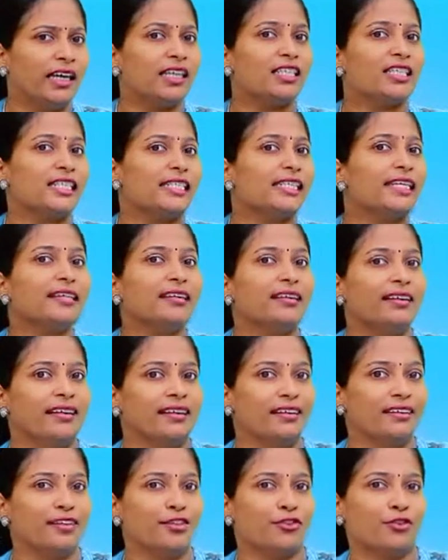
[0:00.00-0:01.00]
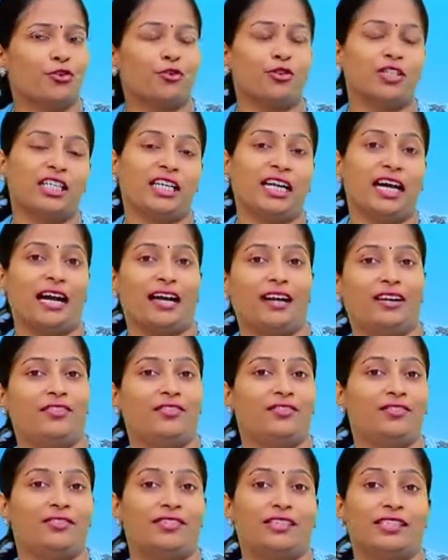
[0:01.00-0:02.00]
it's tickling. So she
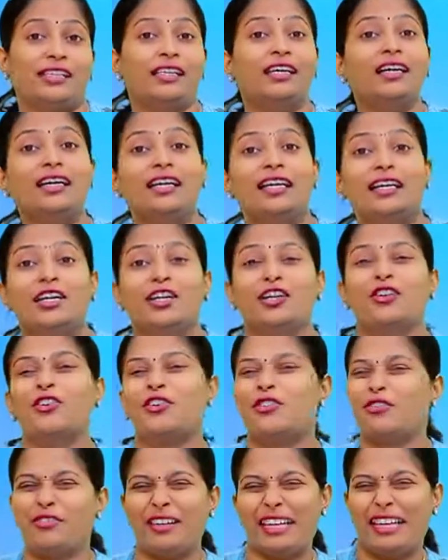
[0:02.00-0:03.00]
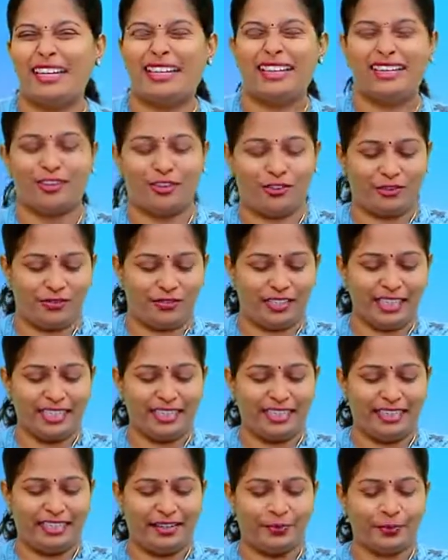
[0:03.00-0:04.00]
has a good feeling of
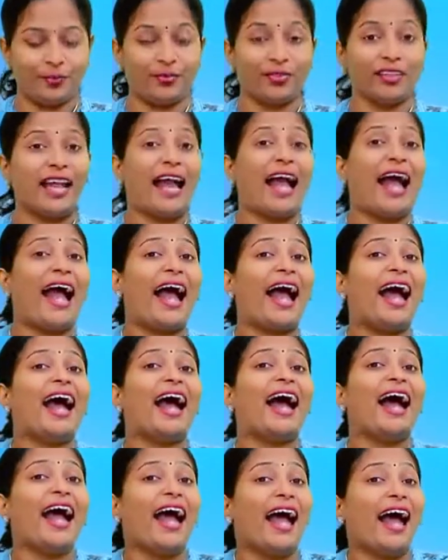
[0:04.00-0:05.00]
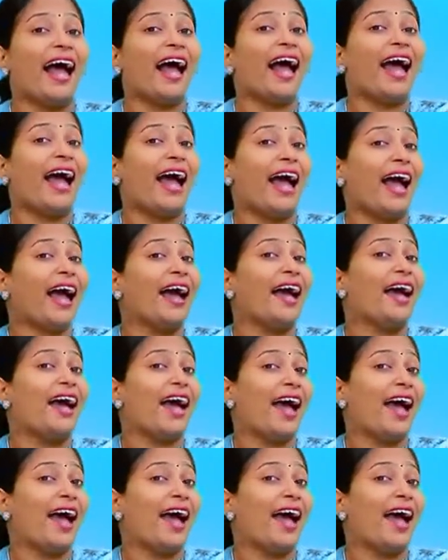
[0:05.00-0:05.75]
tickling. Ah, ah, ah,